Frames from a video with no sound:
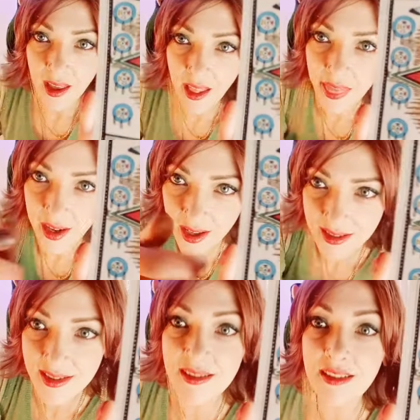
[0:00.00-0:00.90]
And the
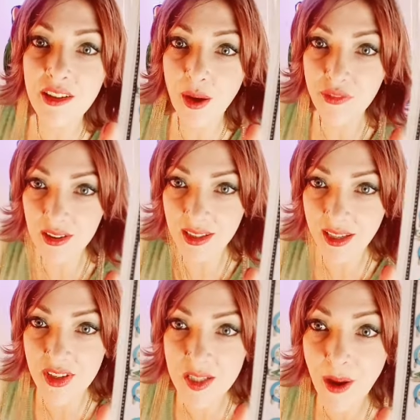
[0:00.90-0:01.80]
next, you have to
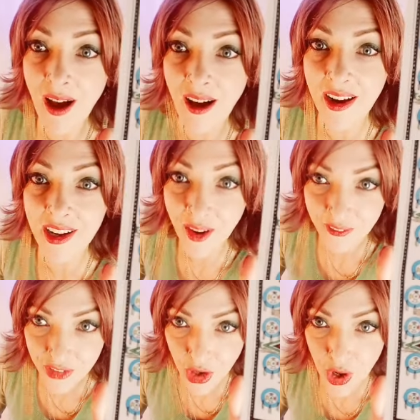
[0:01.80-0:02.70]
leave this behind. You have
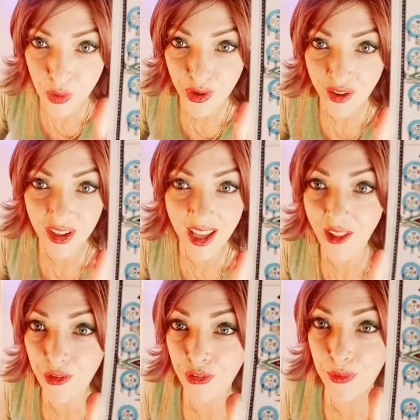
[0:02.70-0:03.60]
to go and you have to
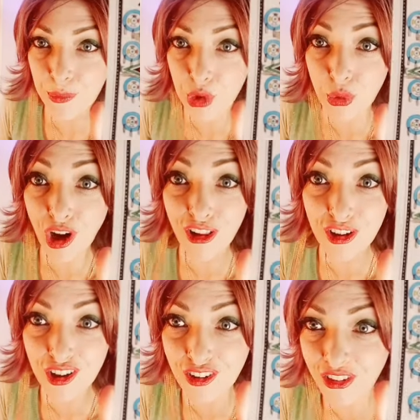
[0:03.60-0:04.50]
gather some new
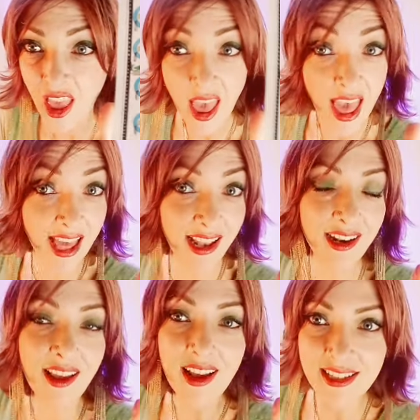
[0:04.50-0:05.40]
colors and
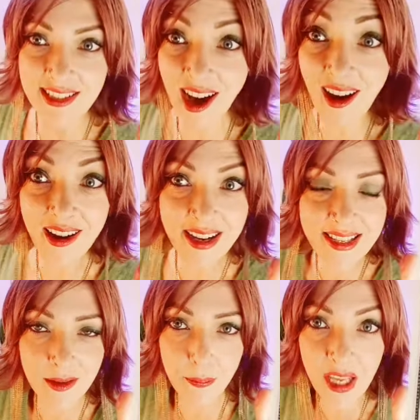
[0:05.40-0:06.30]
dyes
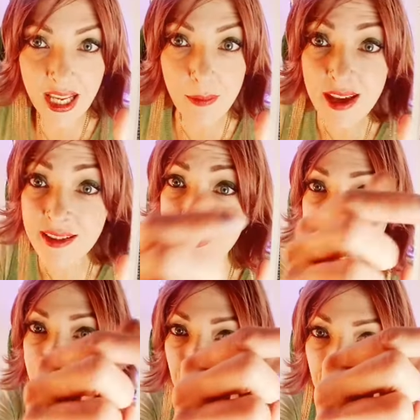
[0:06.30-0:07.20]
and pigments,
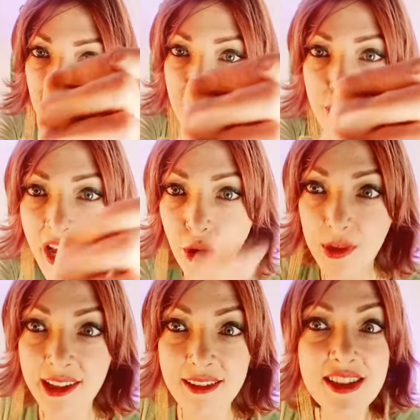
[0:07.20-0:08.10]
and you're gonna do that
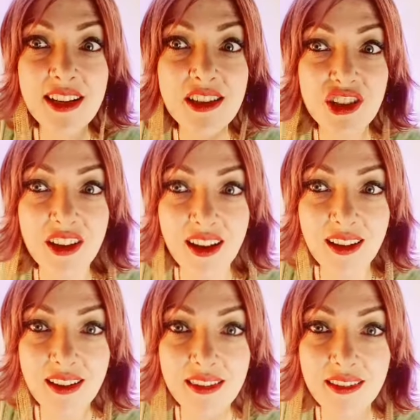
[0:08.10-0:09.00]
green section
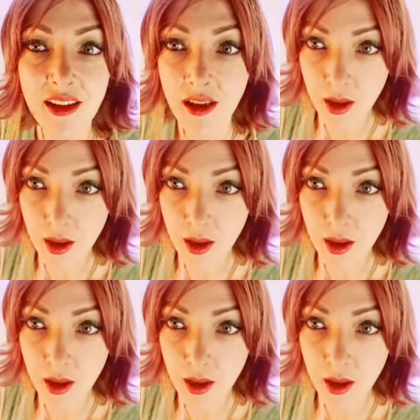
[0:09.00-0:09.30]
next.